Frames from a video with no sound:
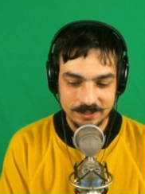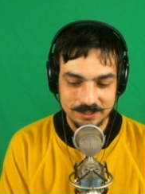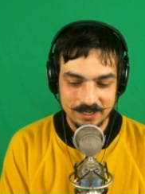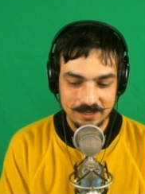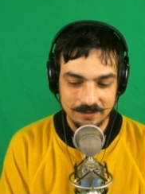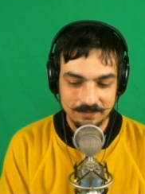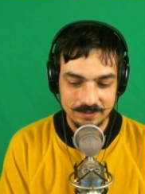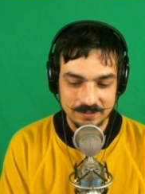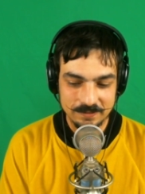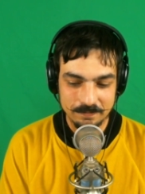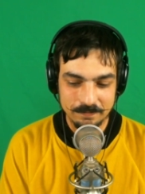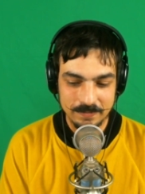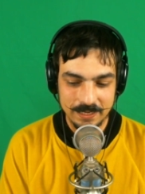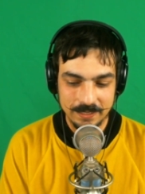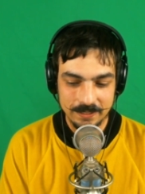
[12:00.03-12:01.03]
Watch out
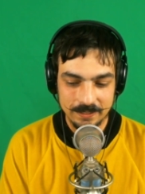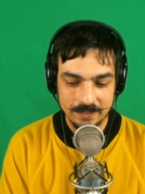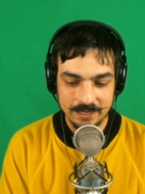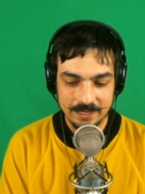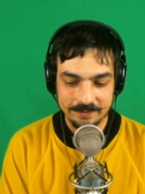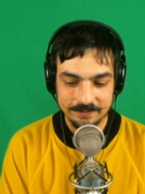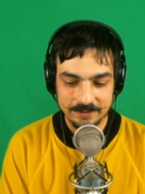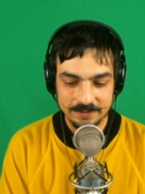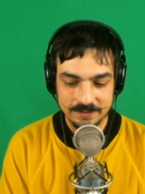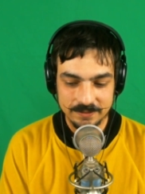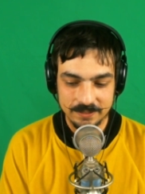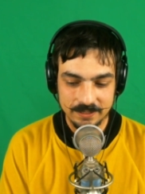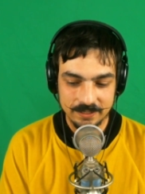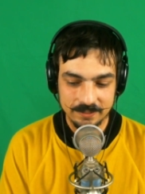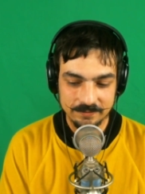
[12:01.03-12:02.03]
for some
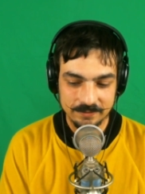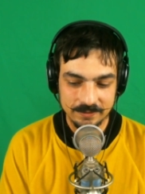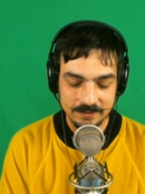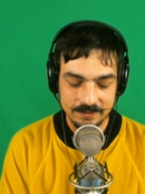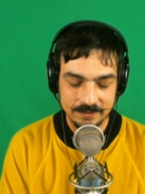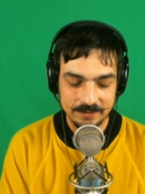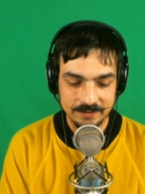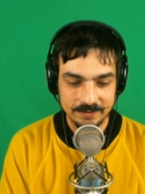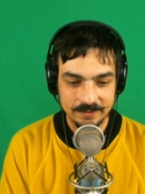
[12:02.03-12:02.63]
Minecraft and stuff.